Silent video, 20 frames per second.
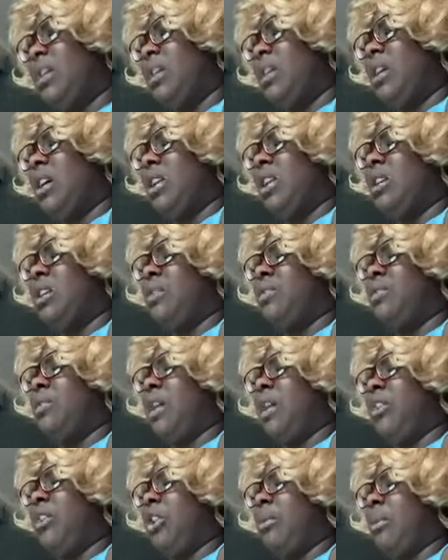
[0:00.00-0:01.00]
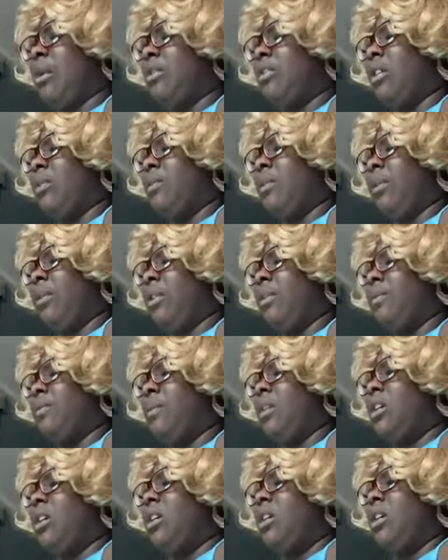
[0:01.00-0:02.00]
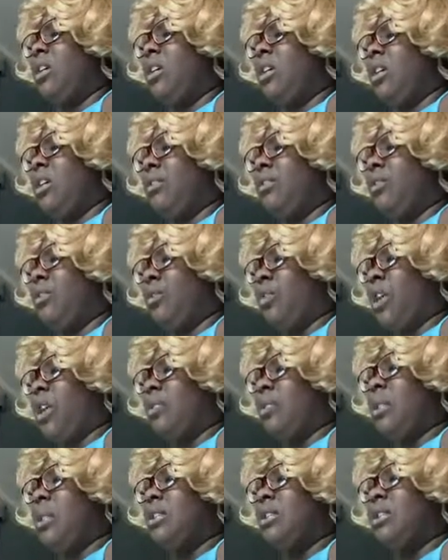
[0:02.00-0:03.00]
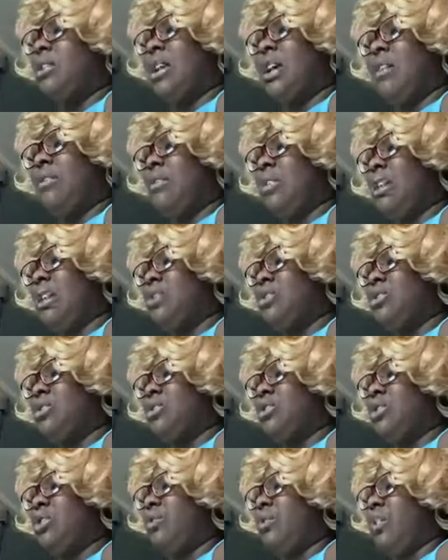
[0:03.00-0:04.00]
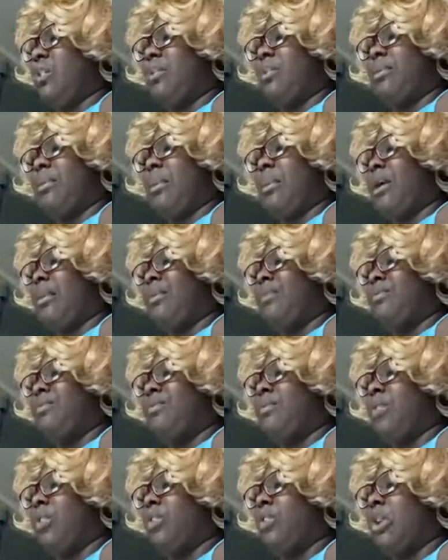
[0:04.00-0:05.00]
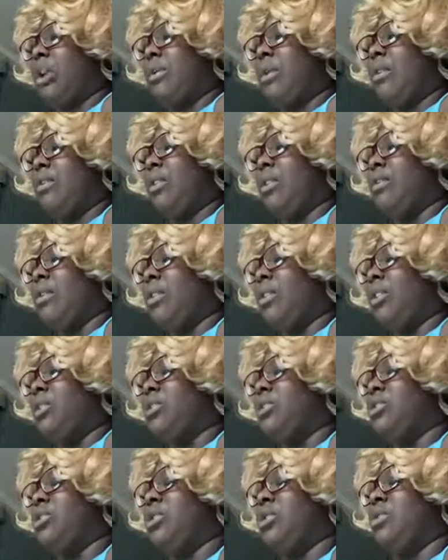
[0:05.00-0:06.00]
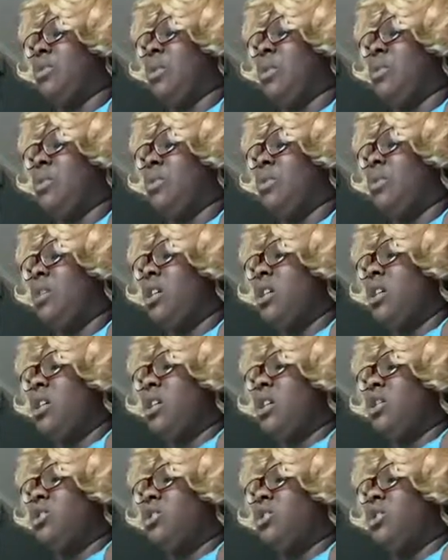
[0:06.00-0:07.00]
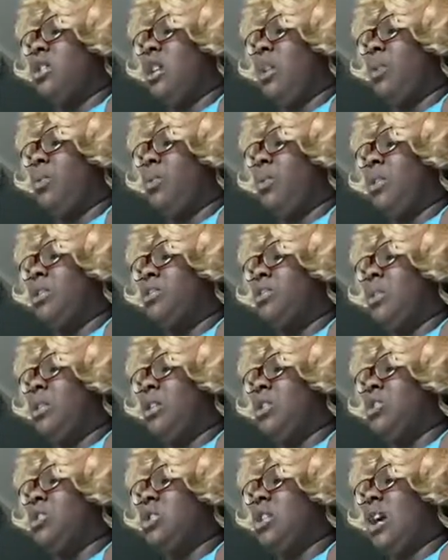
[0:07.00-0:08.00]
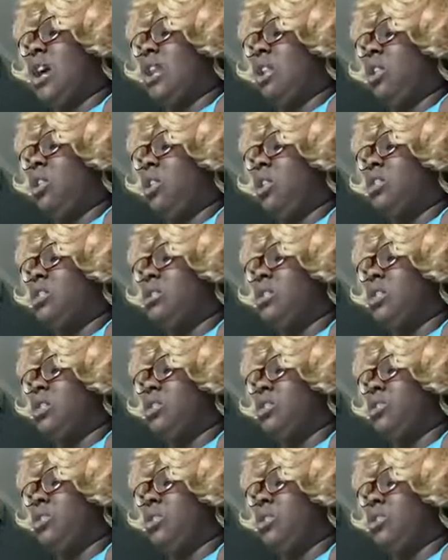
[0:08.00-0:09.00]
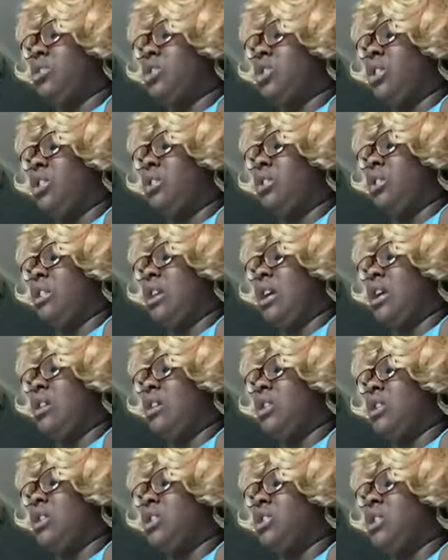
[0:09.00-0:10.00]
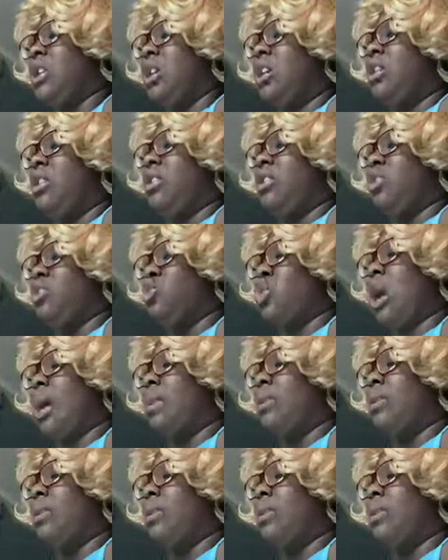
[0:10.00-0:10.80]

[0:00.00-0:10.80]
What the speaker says: I needed to find Grandma Redbird. If Grandma didn't have the answers, she'd figure them out. Grandma Redbird understood people. She said it was because she hadn't lost touch with her Cherokee heritage and the tribal